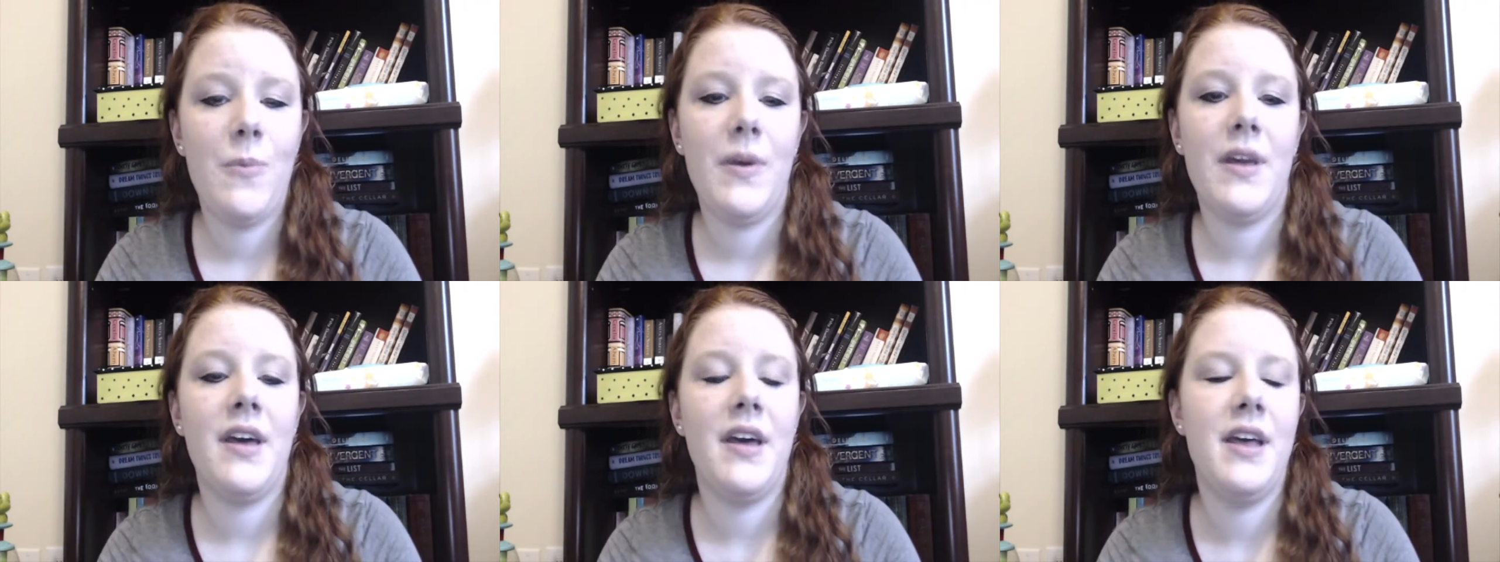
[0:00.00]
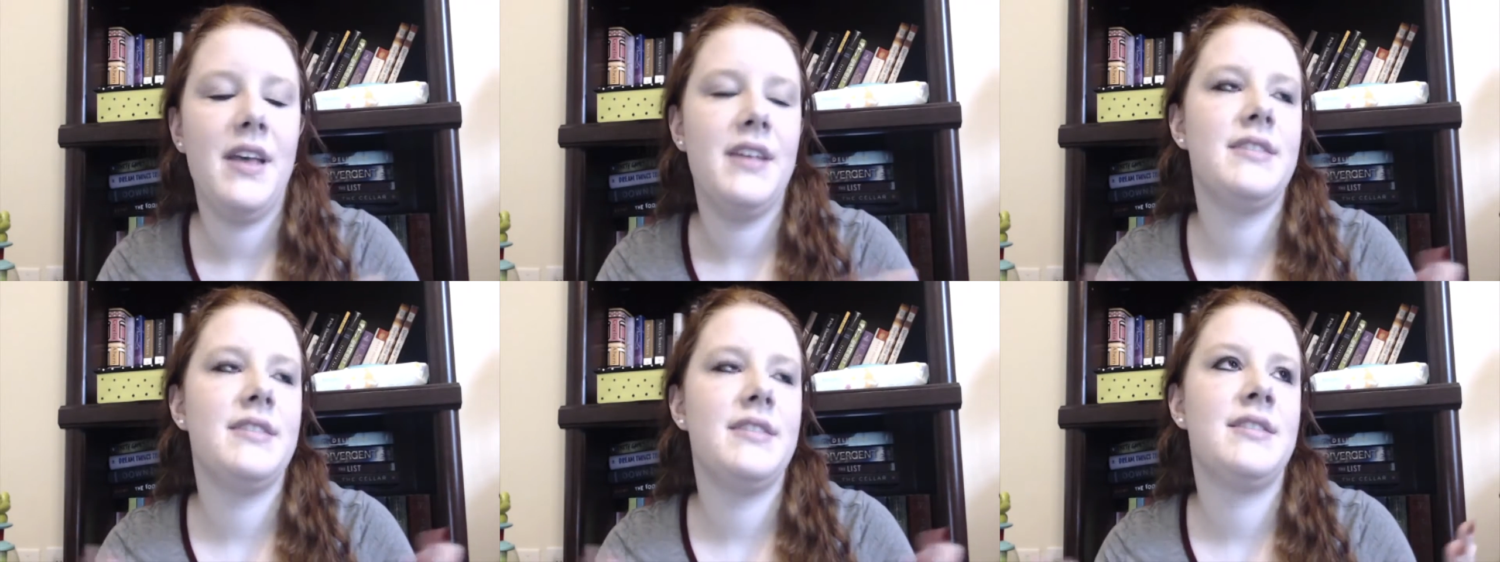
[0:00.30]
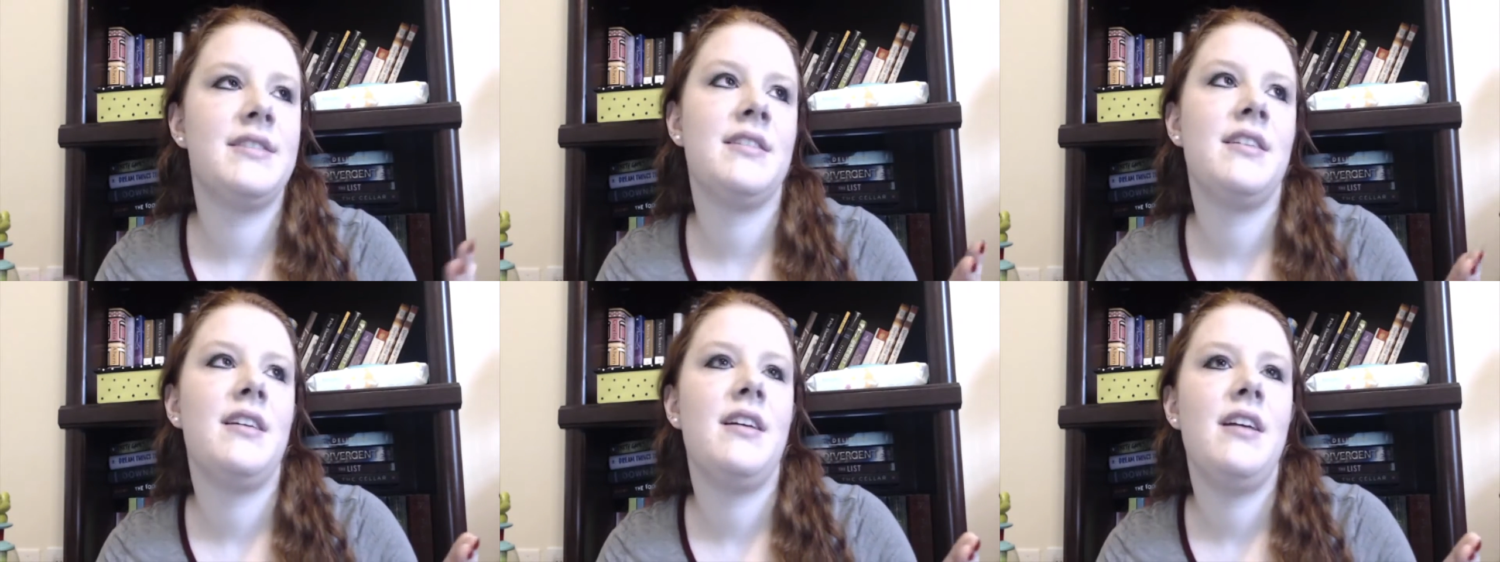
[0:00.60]

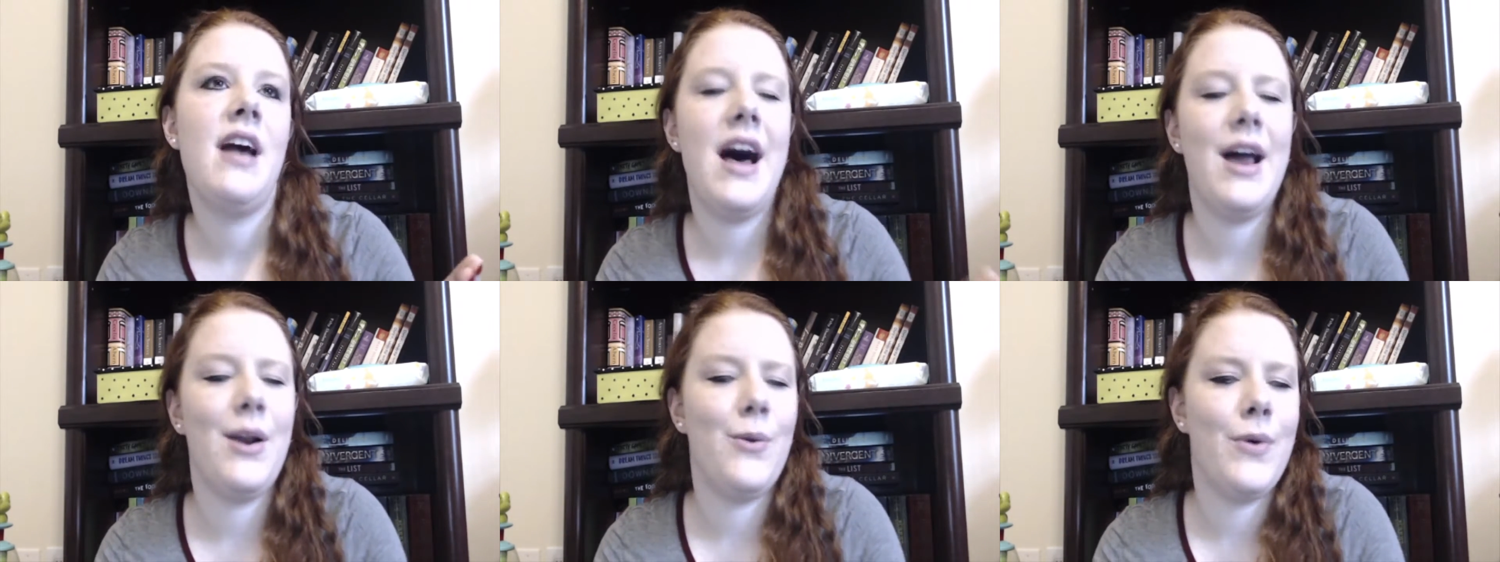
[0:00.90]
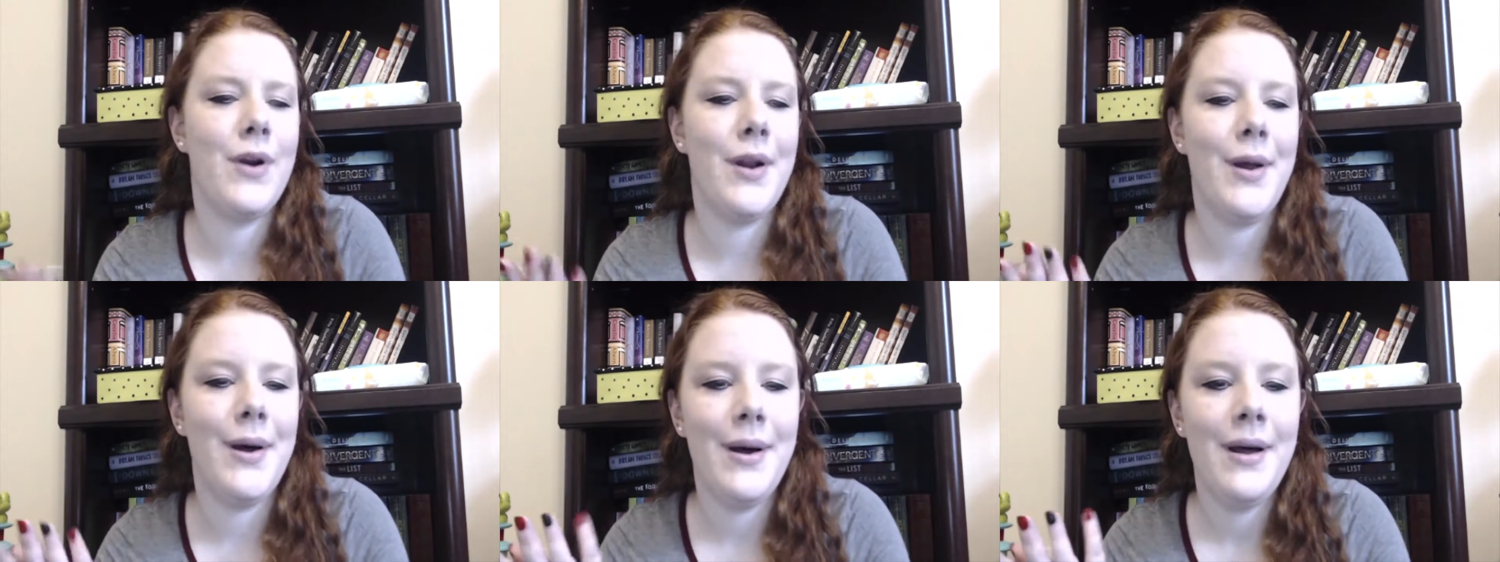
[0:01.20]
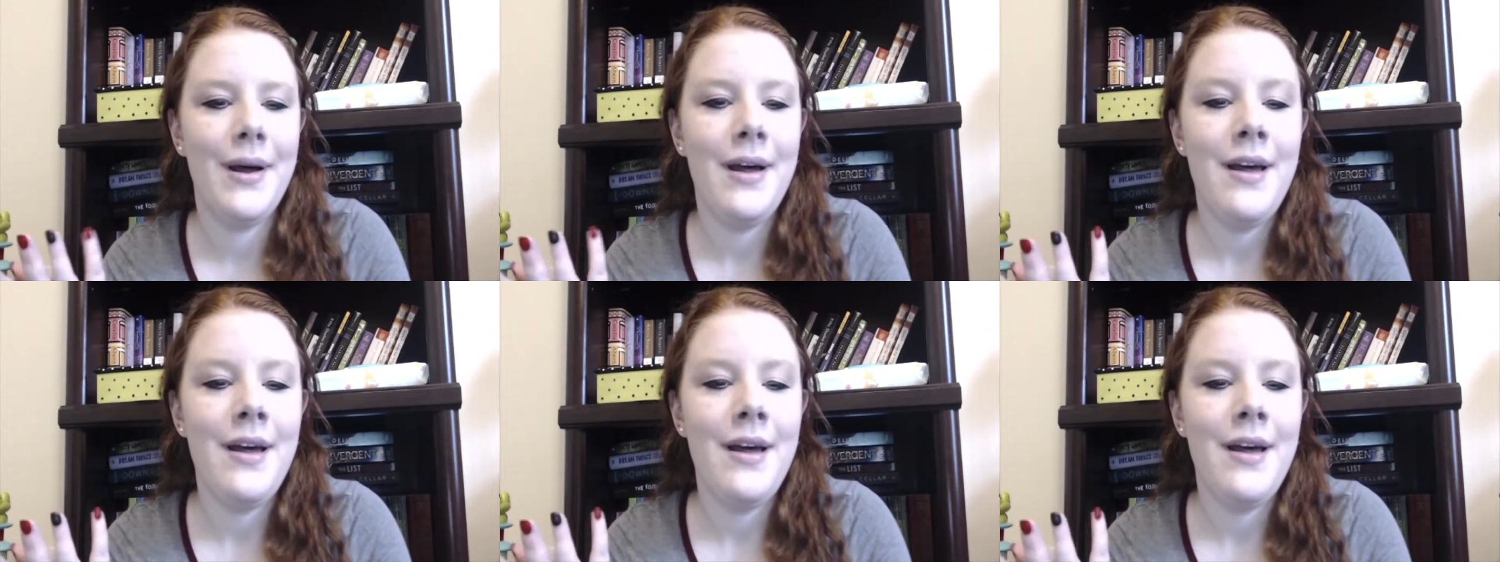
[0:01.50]
because I don't want to